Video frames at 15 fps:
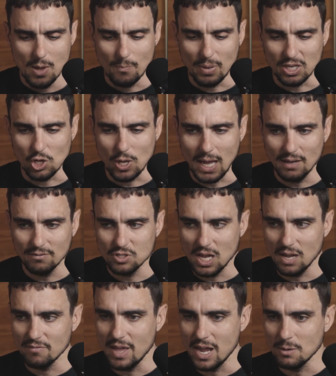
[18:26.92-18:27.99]
But you have to
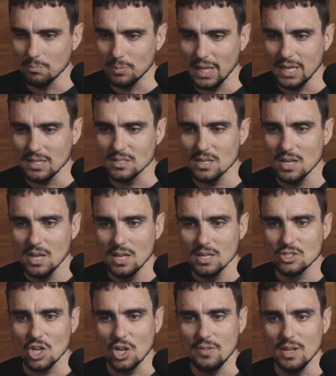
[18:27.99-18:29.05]
have that in place
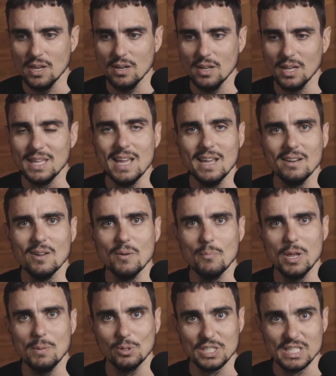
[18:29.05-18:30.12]
so that, again,
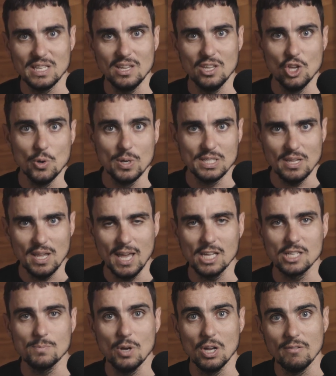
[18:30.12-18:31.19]
people see you as the
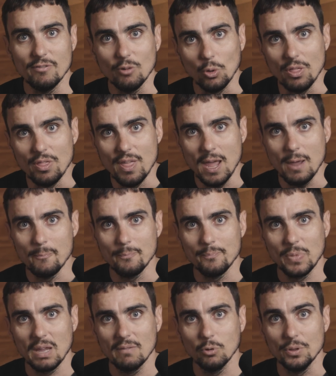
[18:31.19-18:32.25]
expert for them,
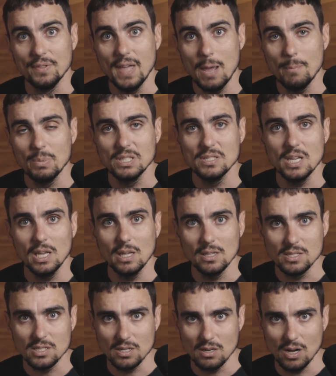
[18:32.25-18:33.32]
for their
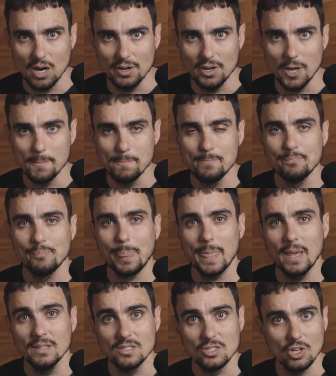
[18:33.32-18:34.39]
particular scenario
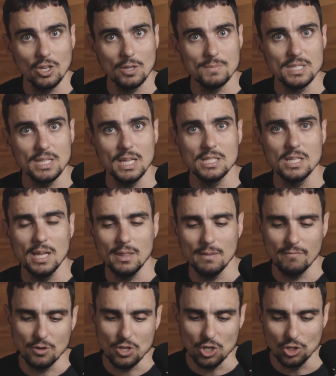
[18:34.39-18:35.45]
and circumstance,
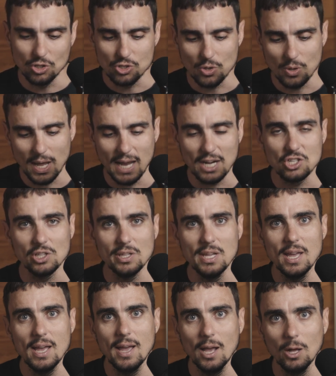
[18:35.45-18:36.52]
and for you to
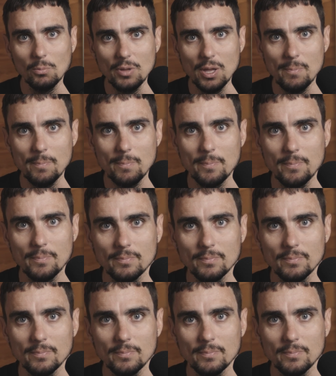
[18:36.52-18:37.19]
actually help them.